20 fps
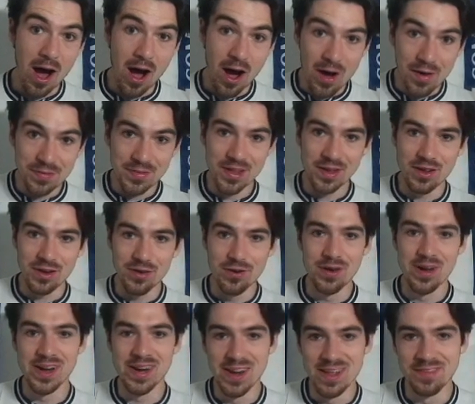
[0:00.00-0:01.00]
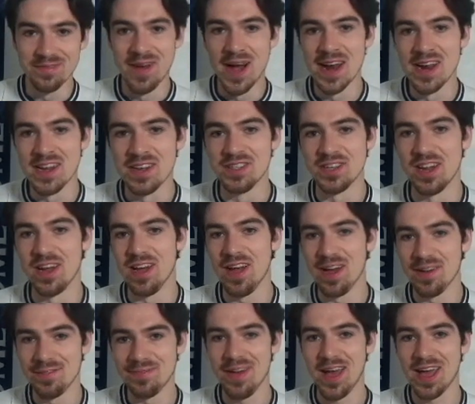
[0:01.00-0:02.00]
after calling his manager
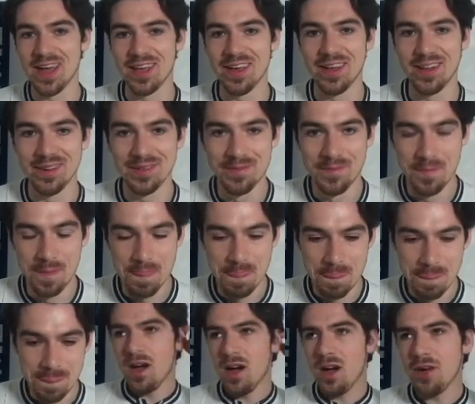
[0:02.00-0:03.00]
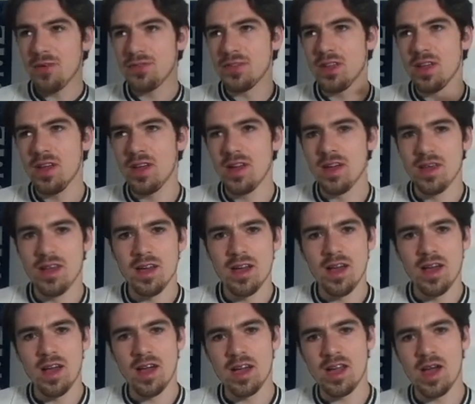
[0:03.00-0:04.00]
a faggot. After
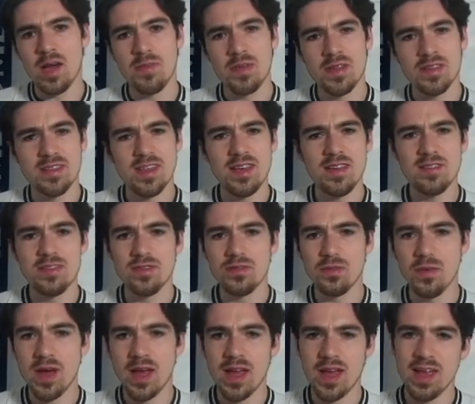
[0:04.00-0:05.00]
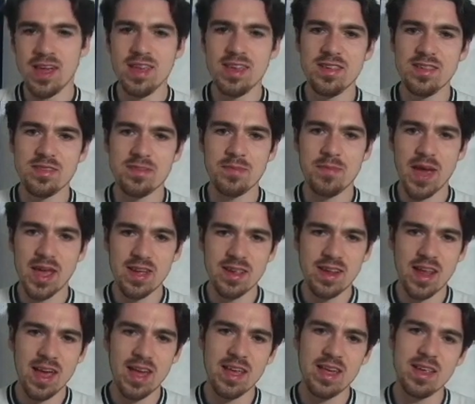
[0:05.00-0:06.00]
a couple of seasons where he's
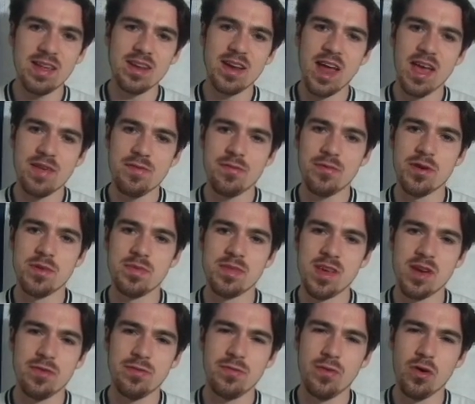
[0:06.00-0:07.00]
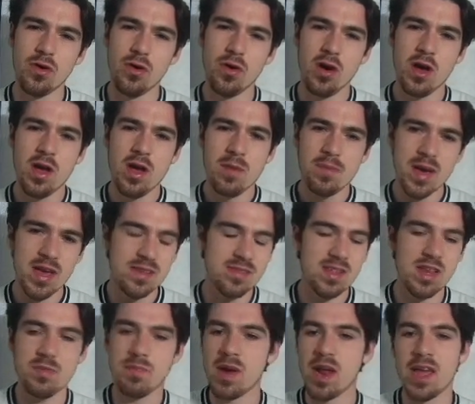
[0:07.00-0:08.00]
made a name for himself for
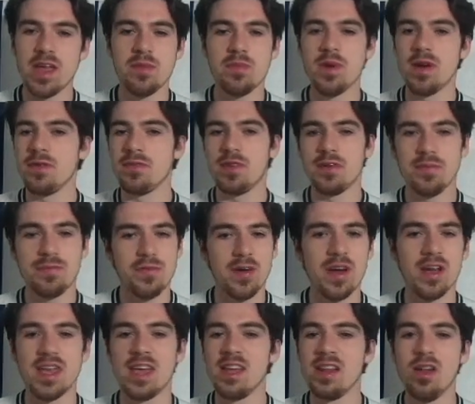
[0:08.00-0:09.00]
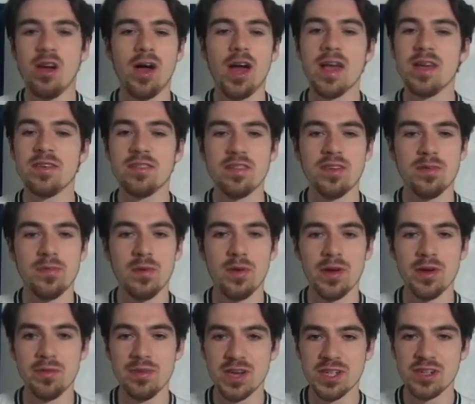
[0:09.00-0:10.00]
basically playing wherever the fuck he likes, to the
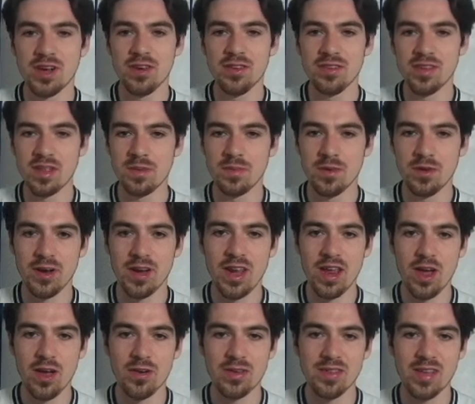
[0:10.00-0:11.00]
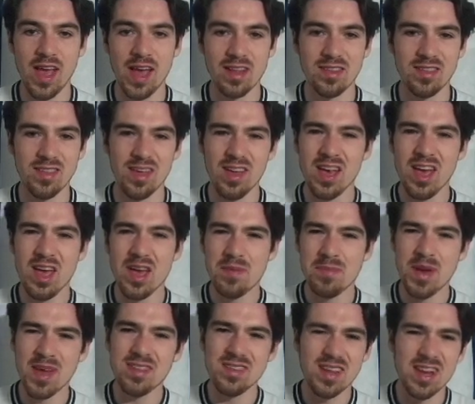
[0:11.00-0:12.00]
point where Jose Mourinho has had to
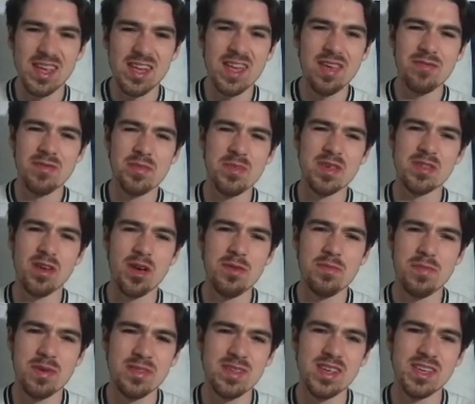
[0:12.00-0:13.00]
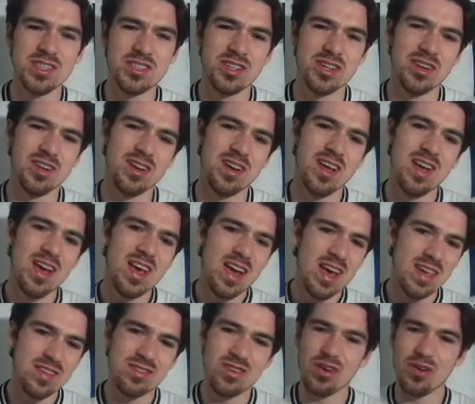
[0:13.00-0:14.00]
basically give him his own position.
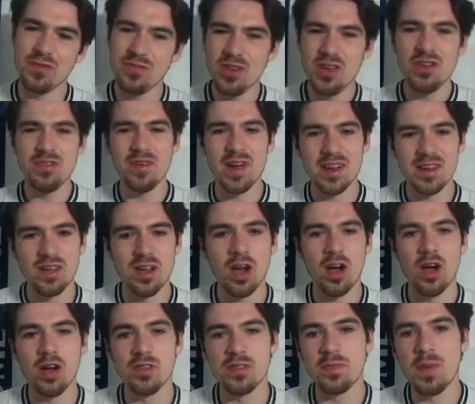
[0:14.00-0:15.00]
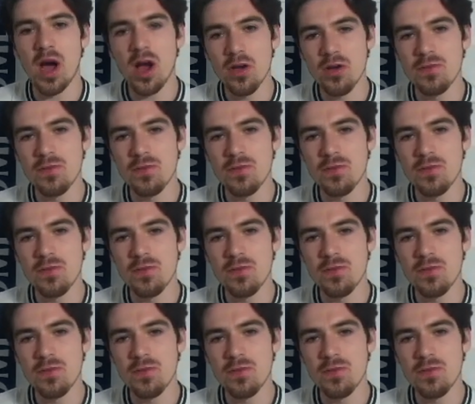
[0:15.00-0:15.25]
He's got a few red cards, but